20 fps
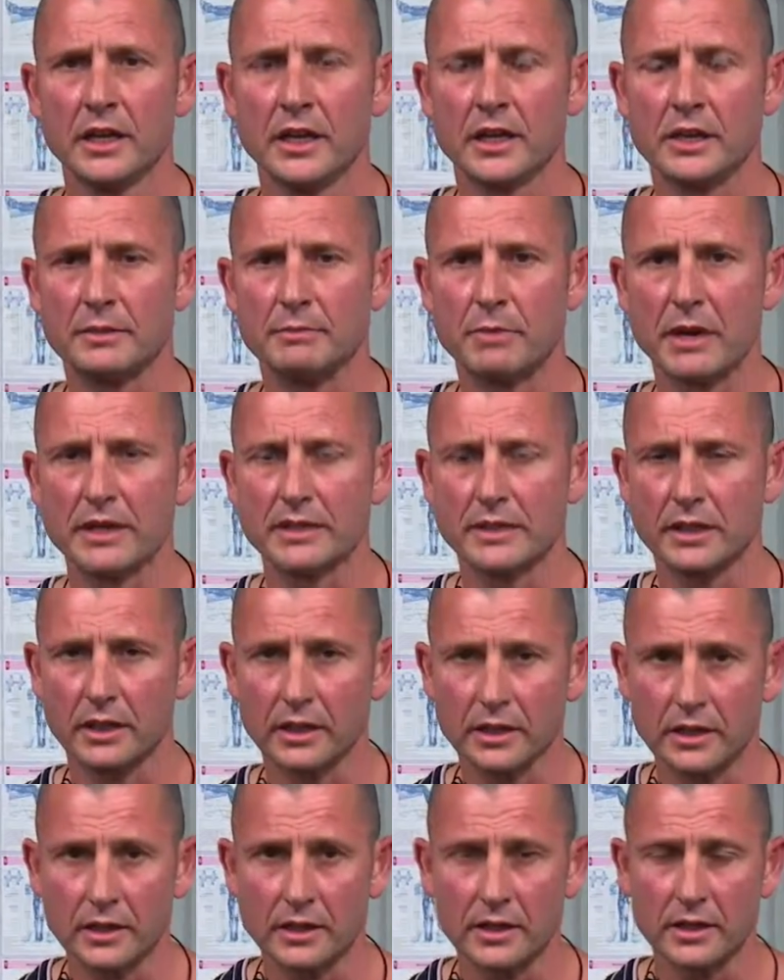is
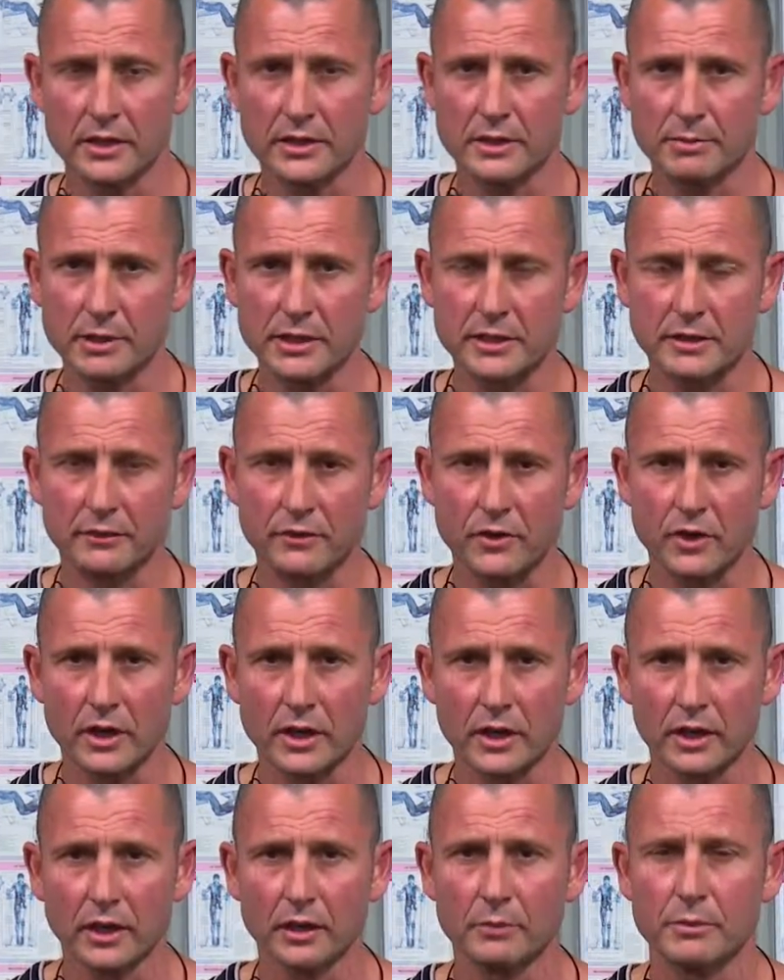basically specifying
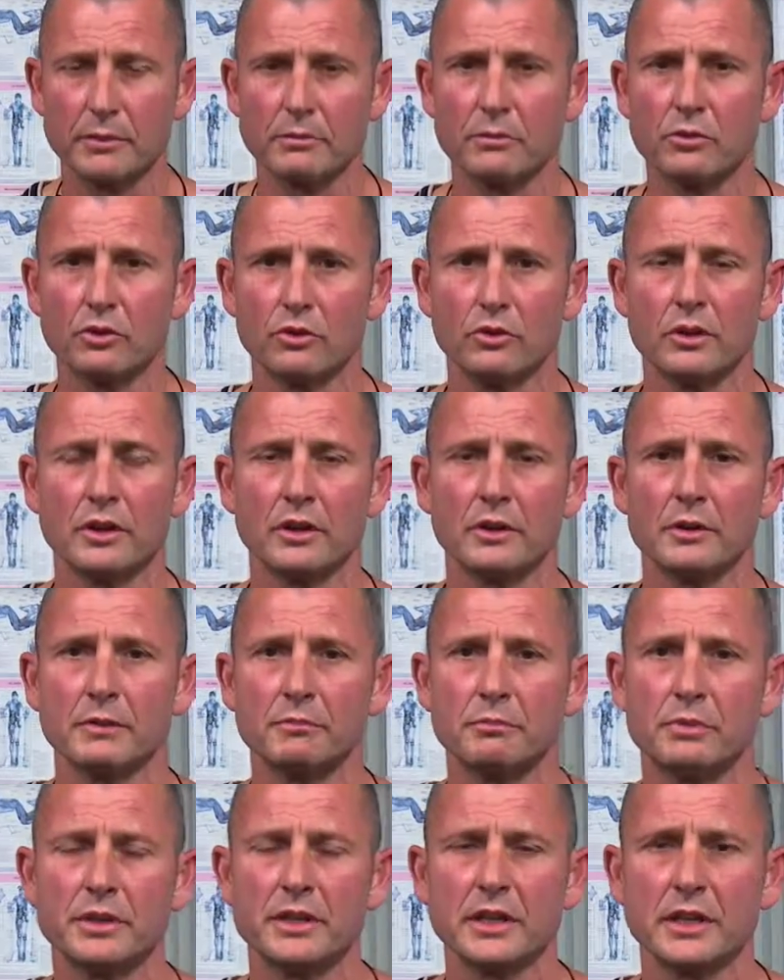a little bit more on
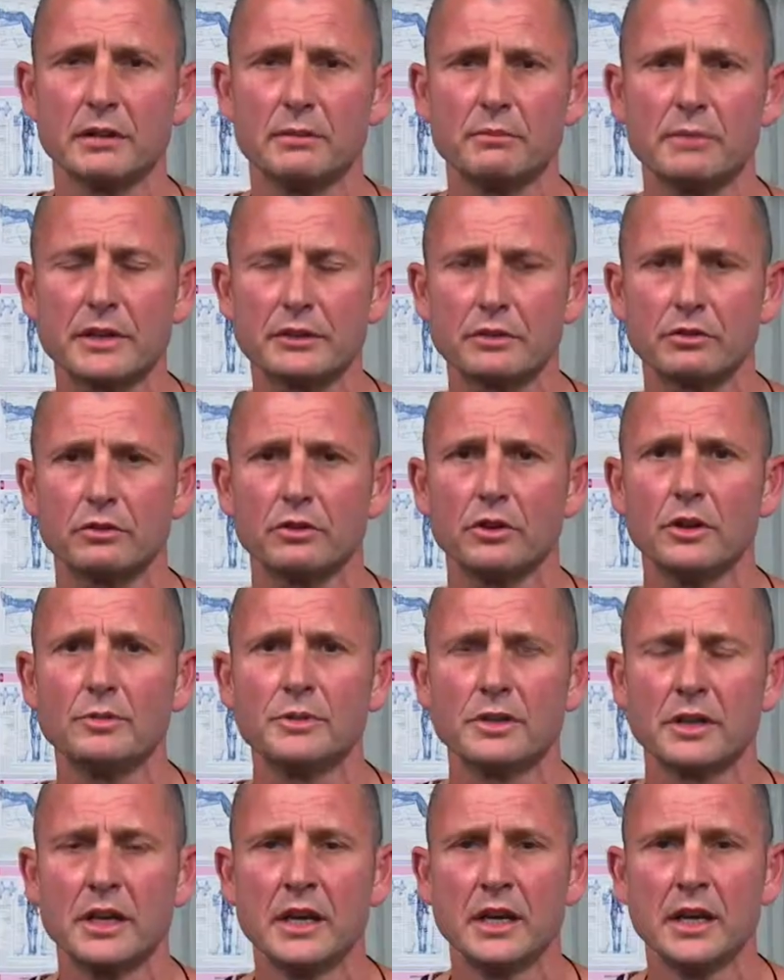particular muscle groups,